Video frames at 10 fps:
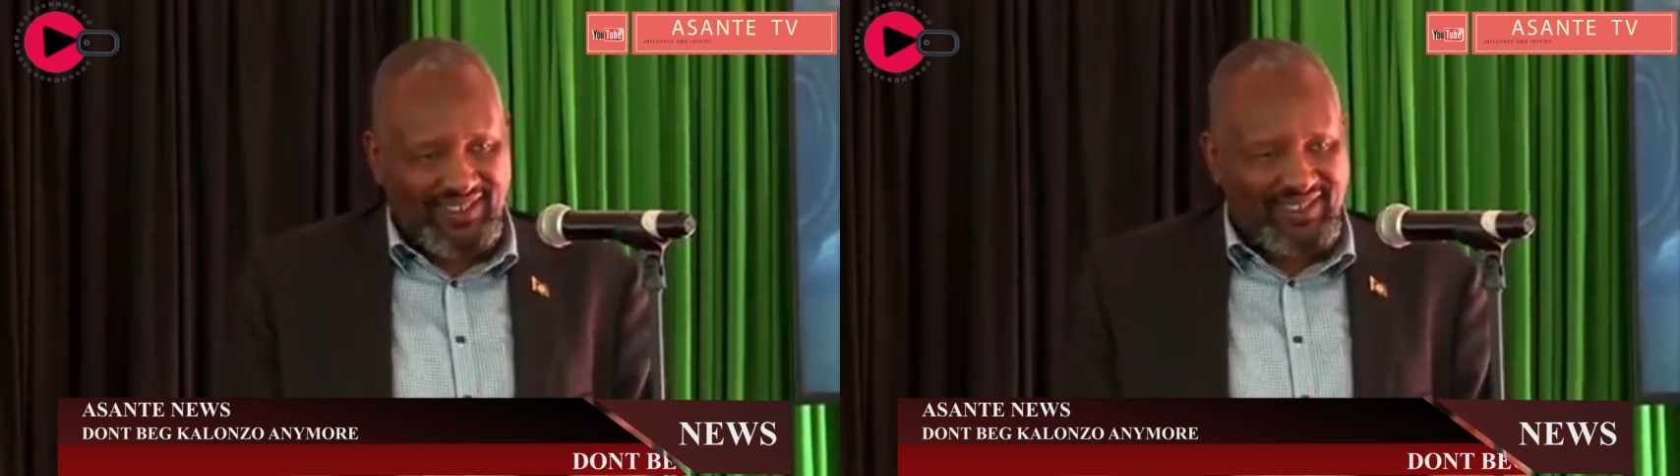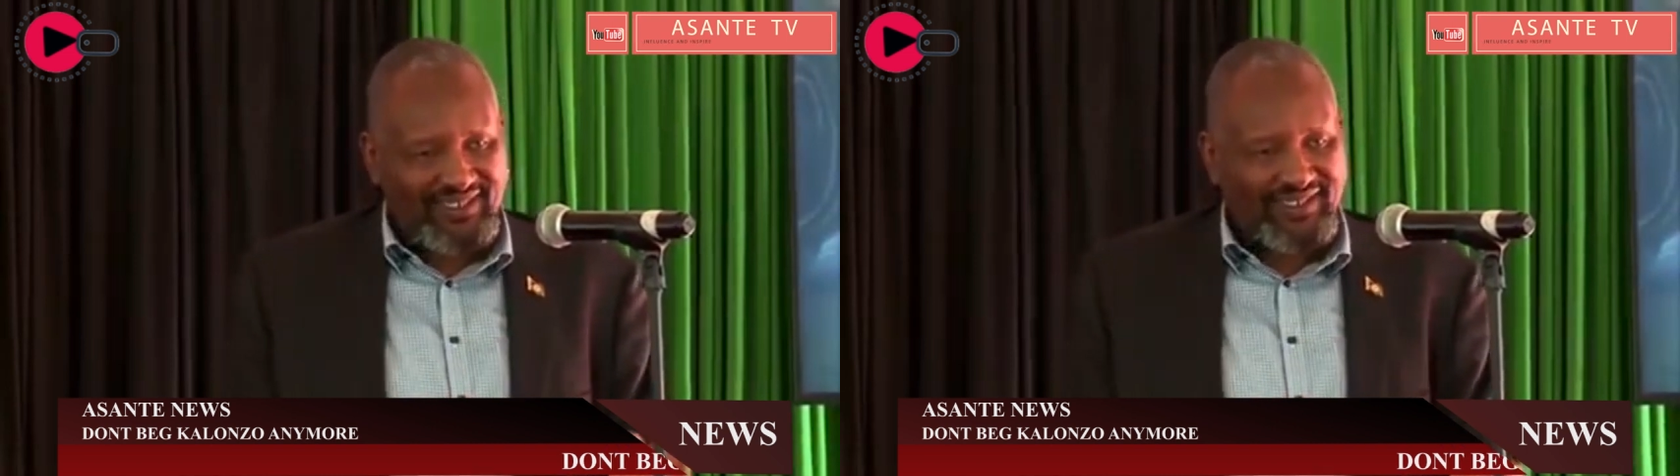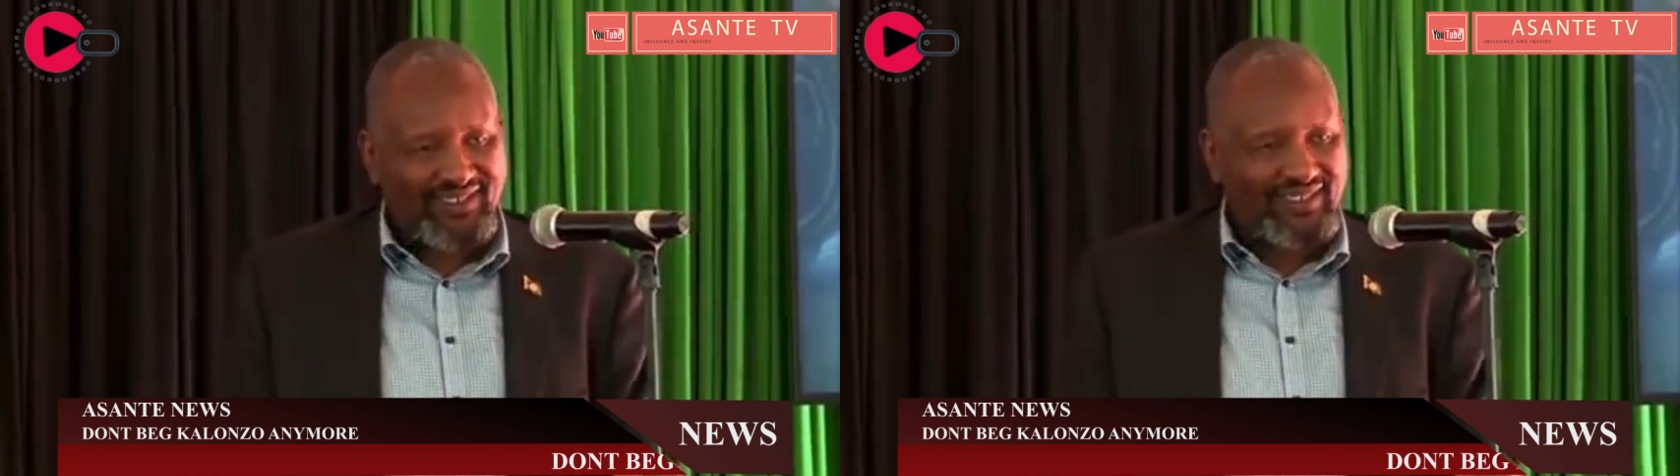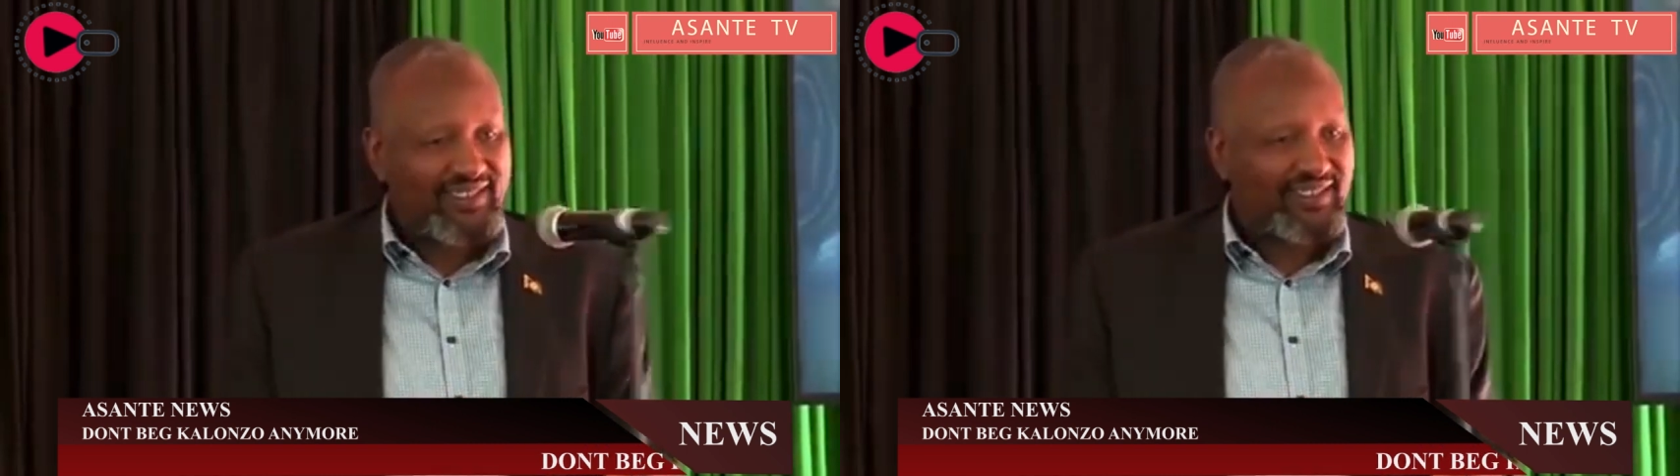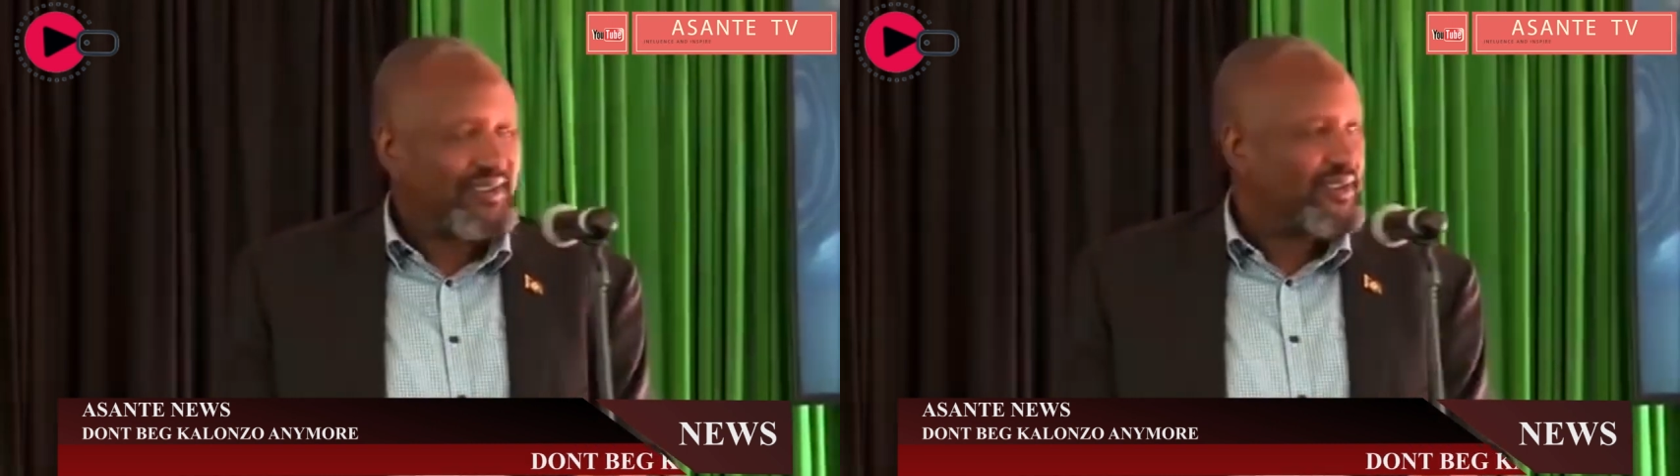Yeah?
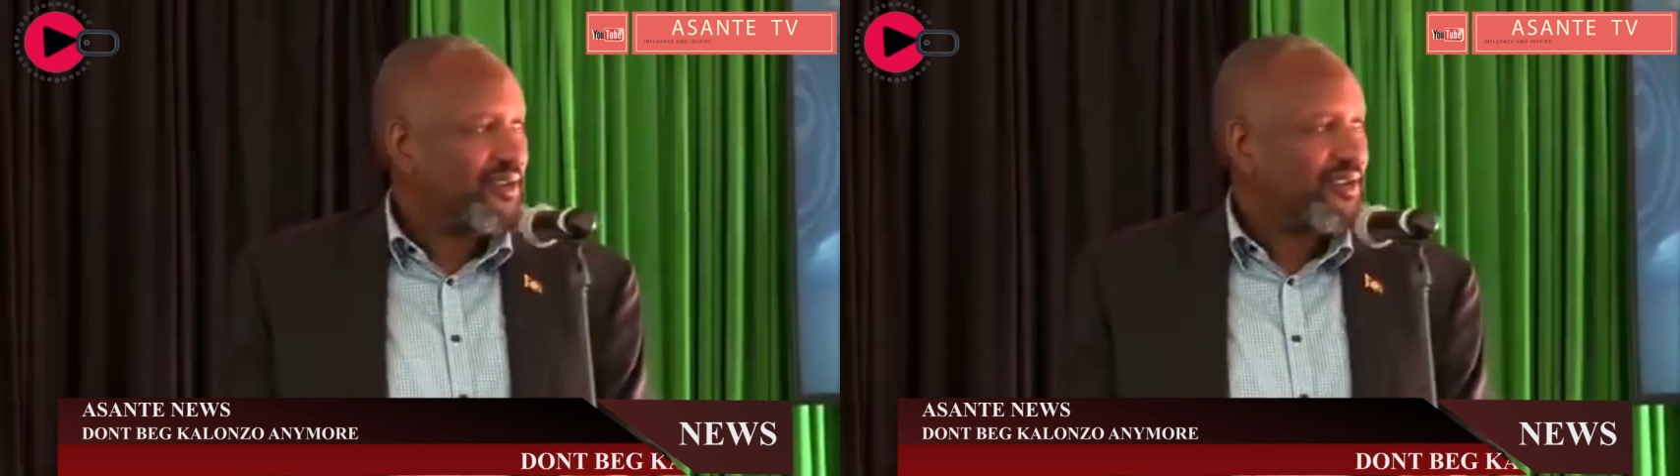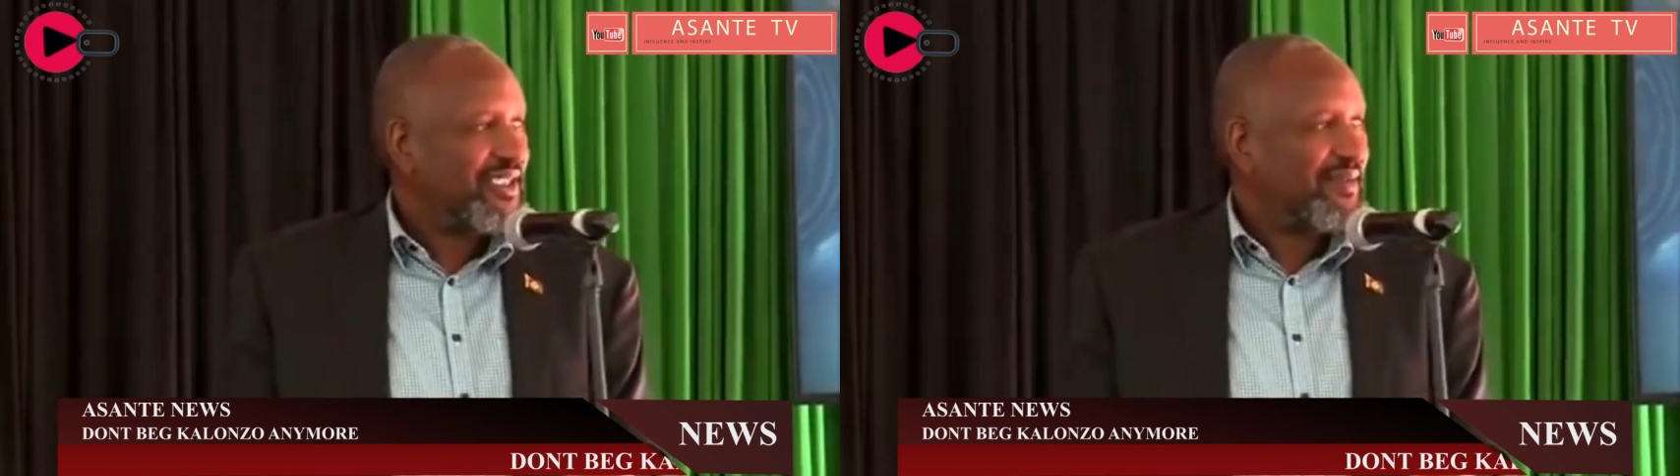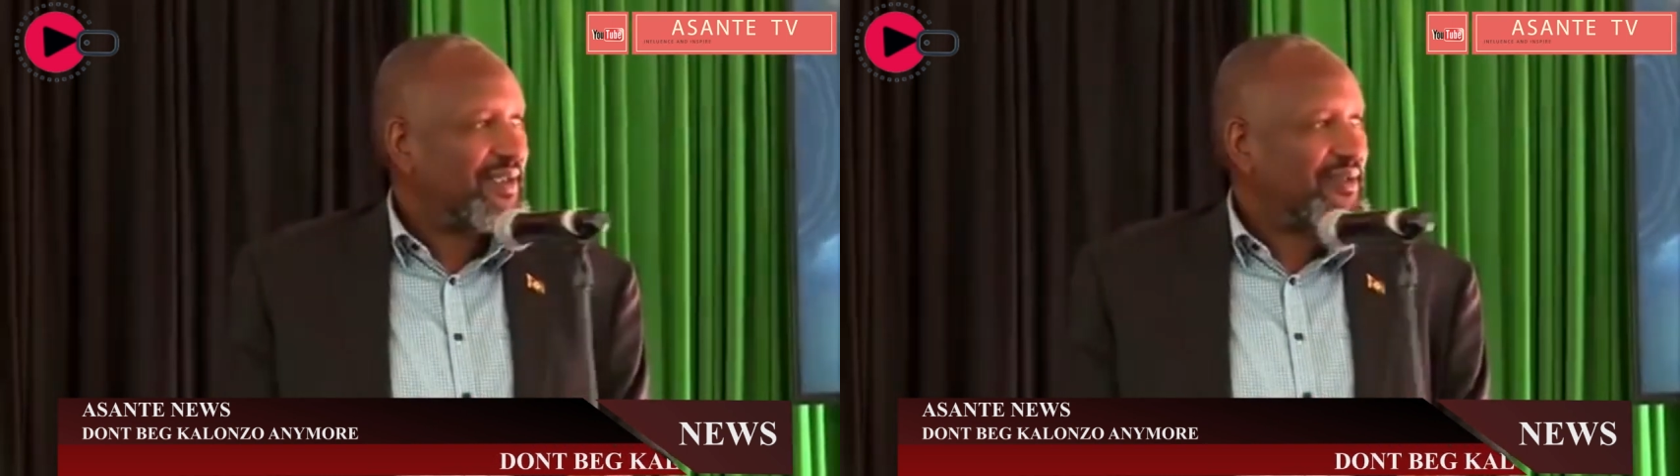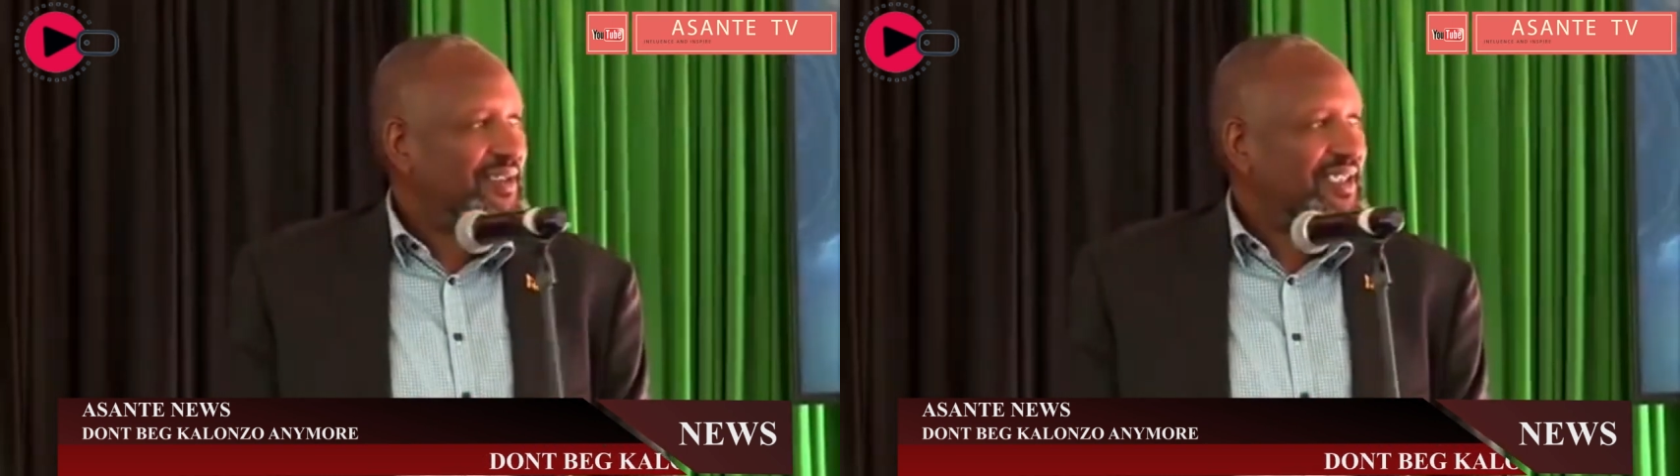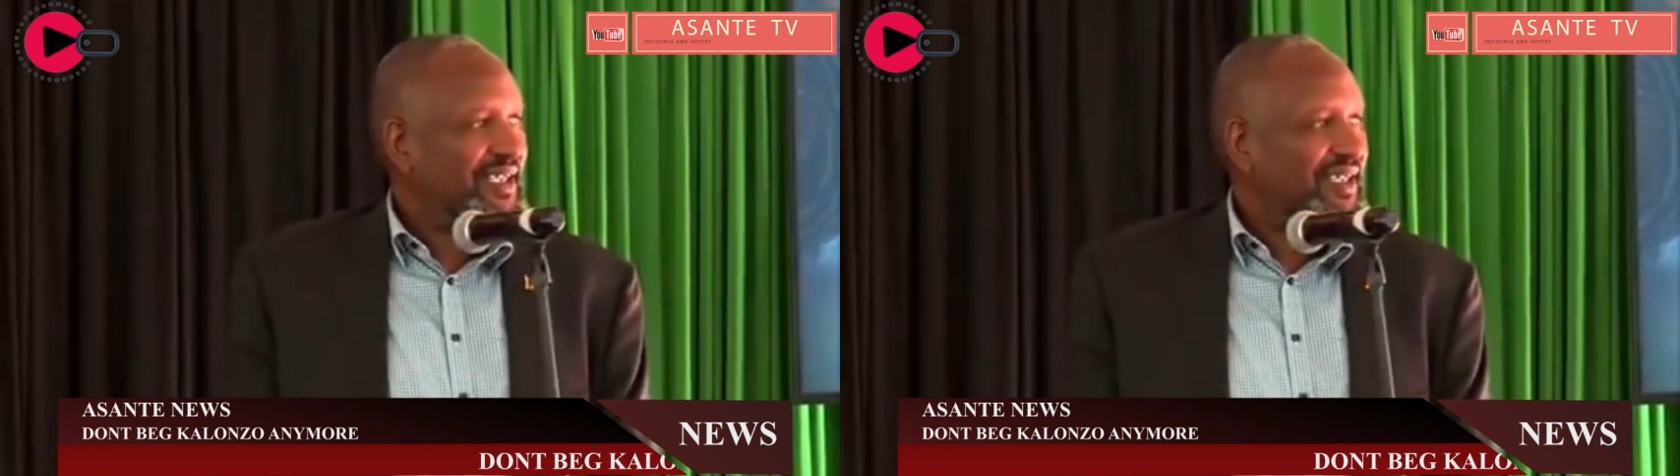Don't ever
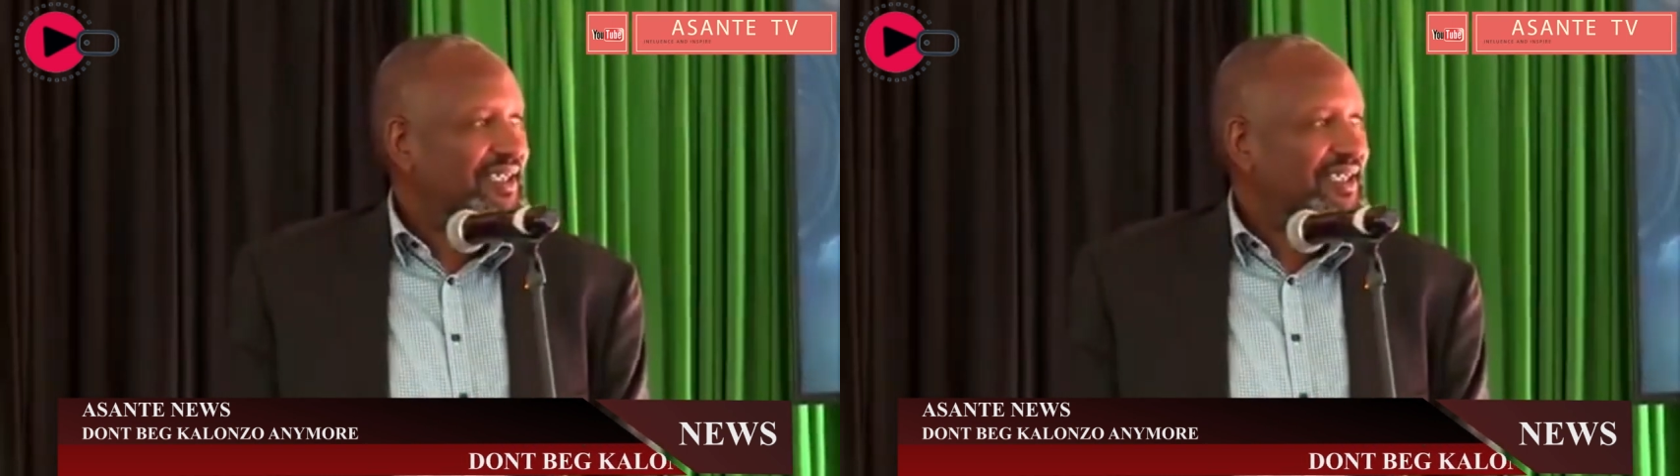look,